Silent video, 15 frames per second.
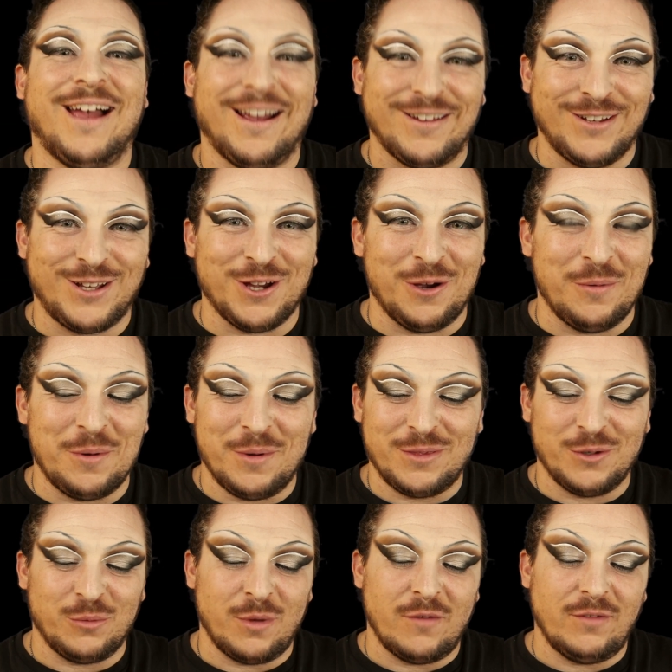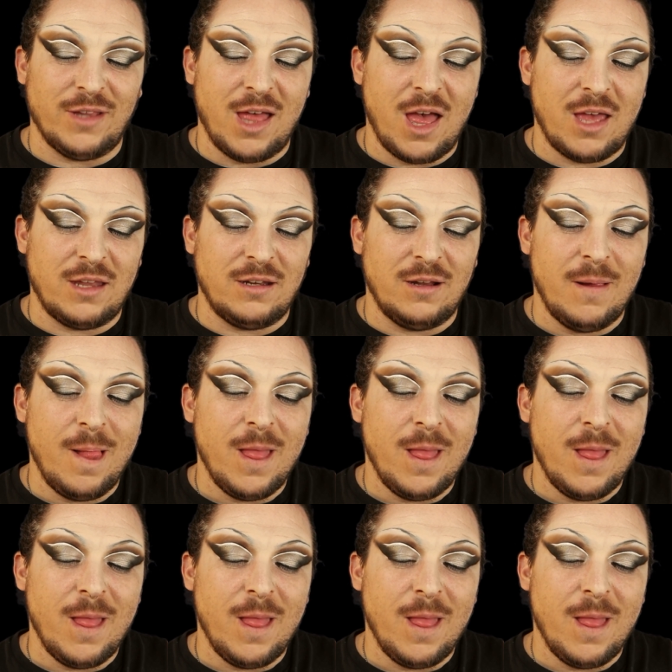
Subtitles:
I'm going to go in with the Revlon